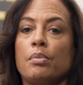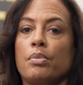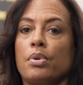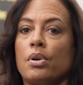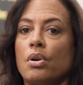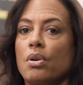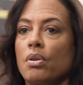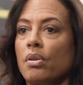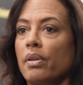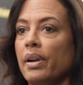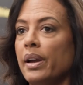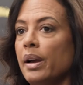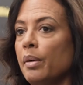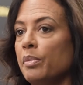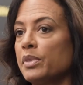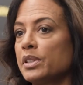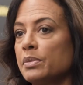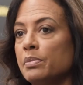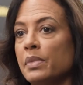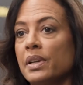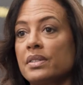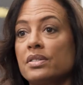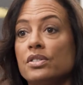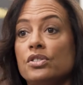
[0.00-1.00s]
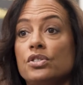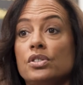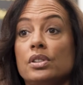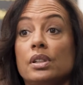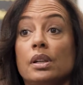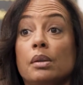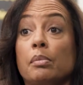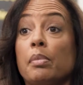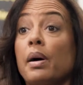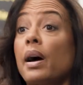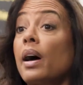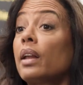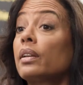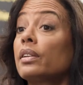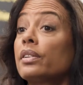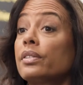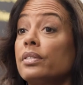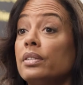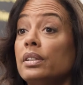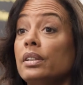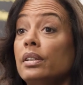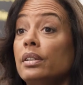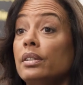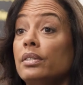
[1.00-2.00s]
programs, messaging,
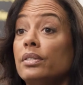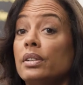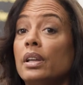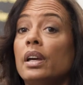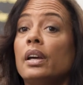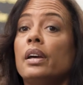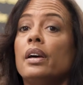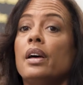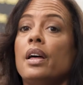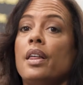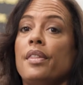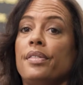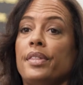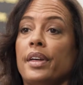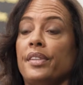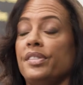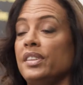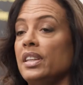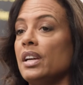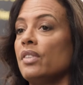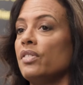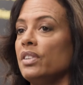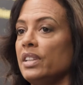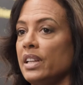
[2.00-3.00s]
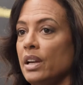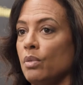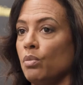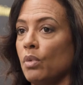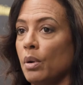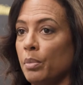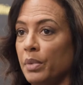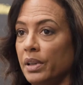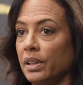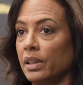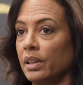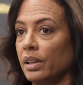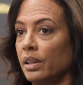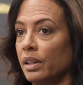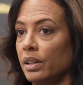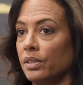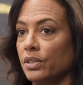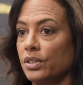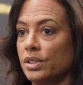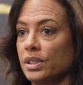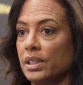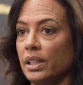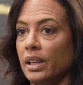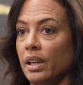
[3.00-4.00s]
policies that the everyday woman can
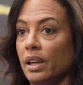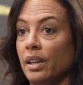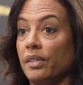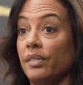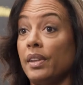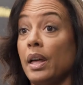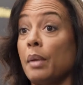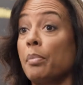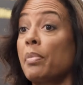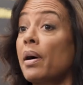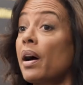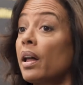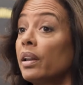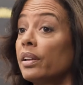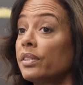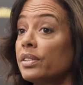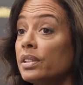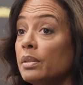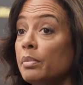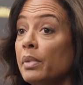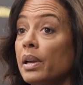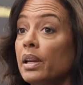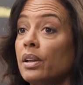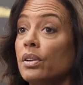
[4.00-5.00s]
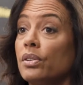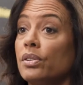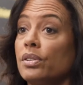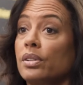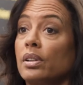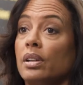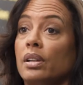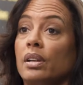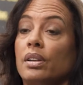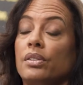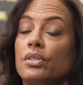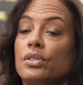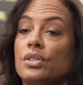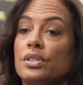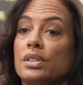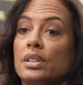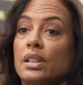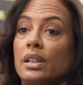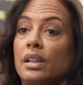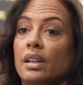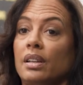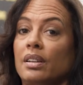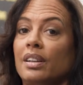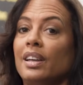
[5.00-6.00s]
understand, that policymakers can
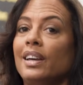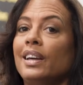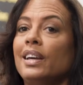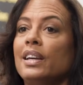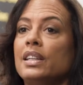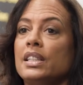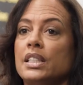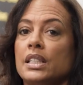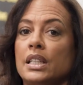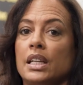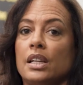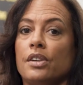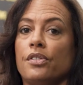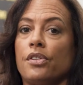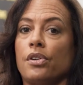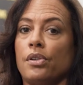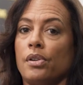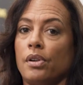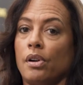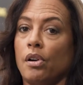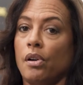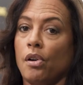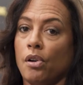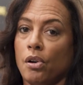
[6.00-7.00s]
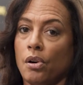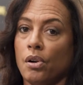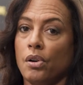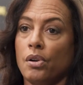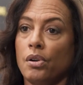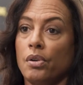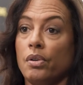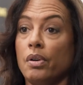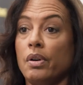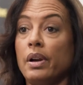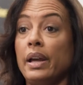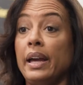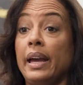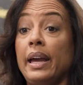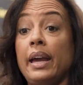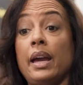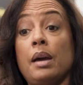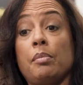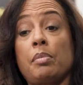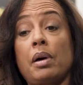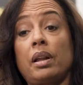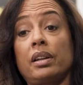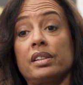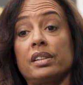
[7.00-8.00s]
understand, to give her
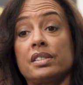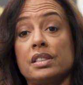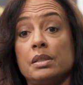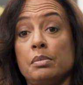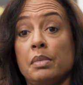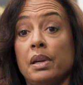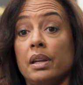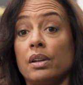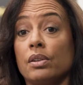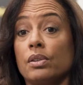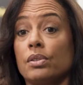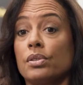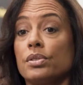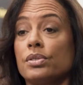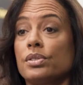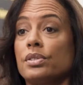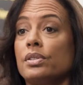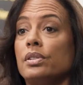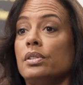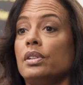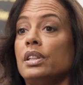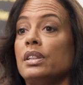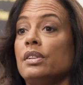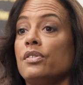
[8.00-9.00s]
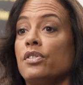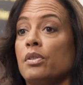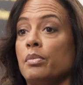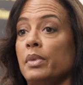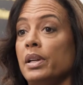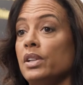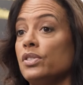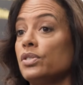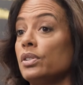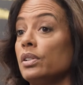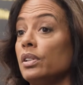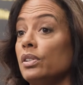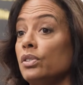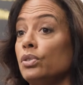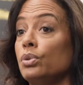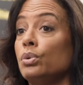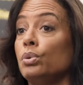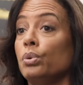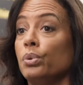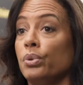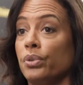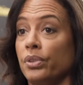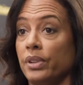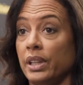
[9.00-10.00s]
and policymakers the information and
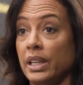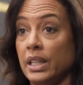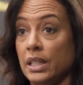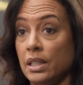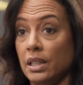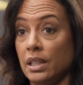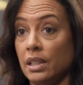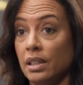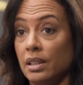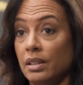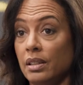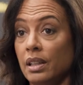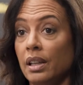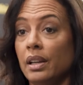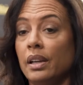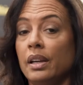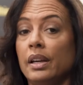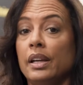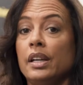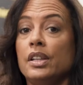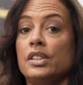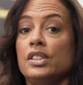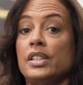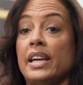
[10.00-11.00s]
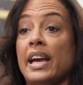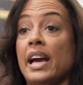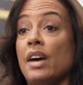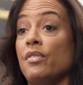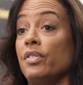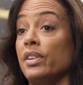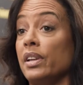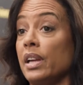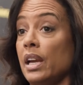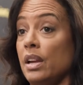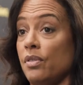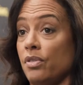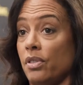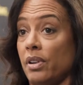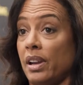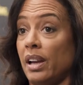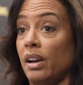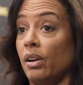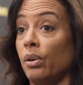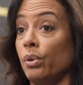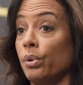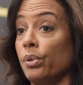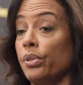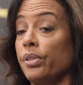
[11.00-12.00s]
tools they need to advocate for
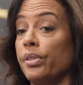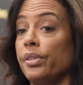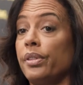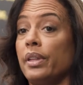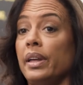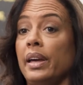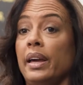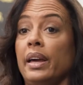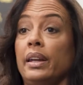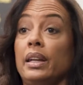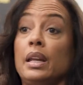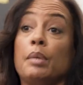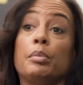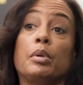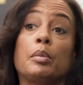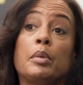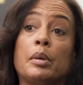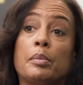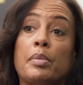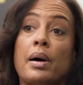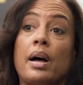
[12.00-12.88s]
health and implement